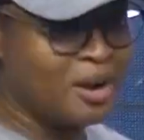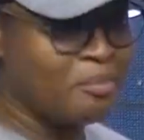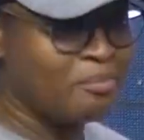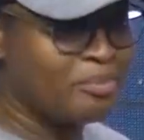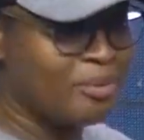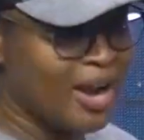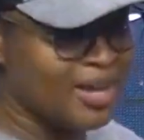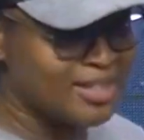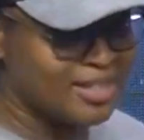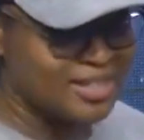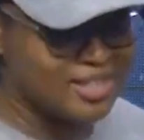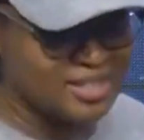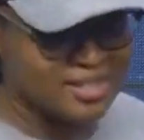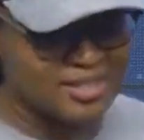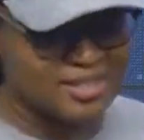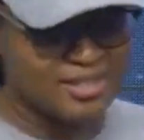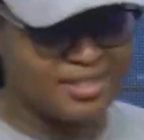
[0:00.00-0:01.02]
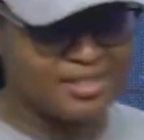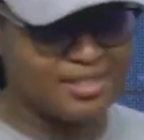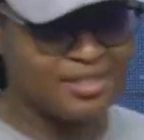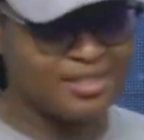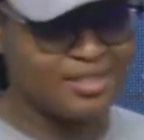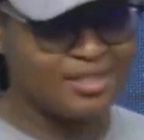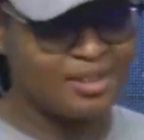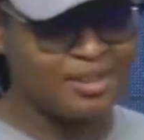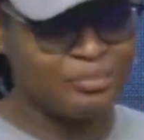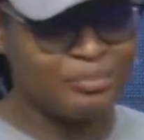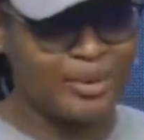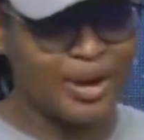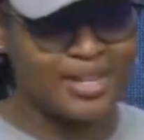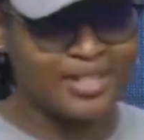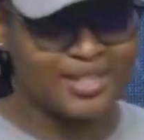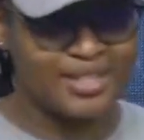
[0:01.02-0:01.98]
Practice,
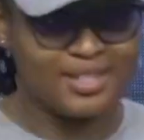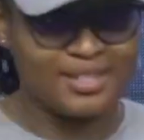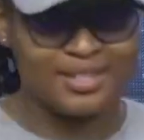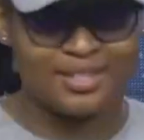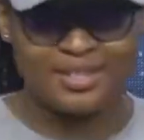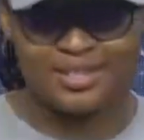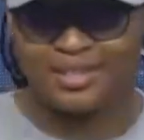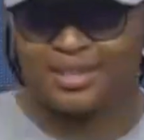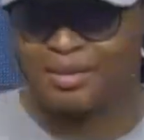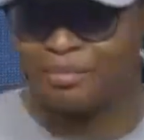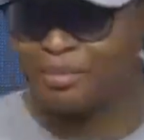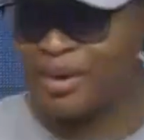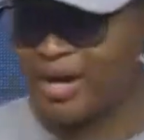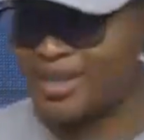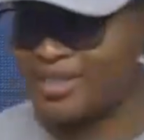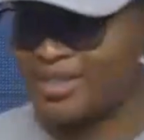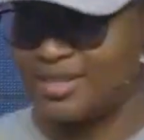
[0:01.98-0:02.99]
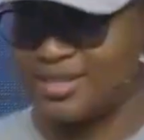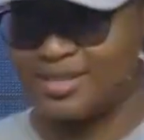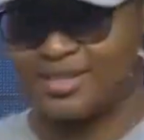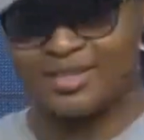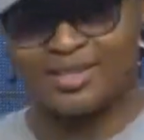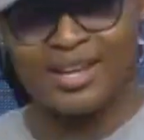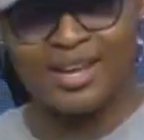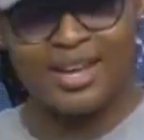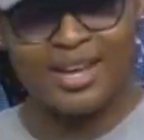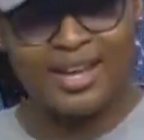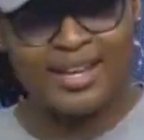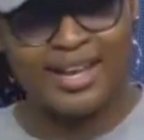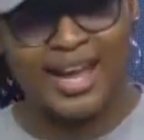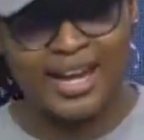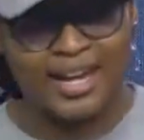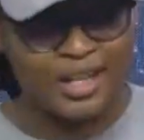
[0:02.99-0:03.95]
practice, practice.
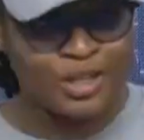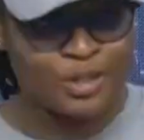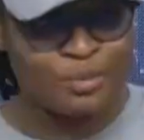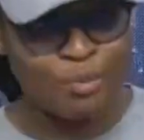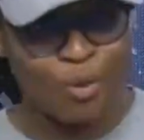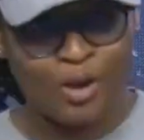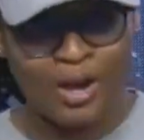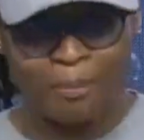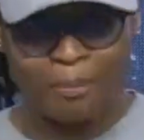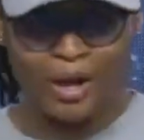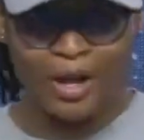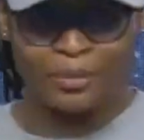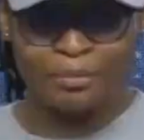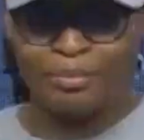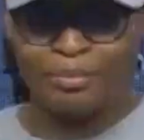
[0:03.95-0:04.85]
Karen spoke about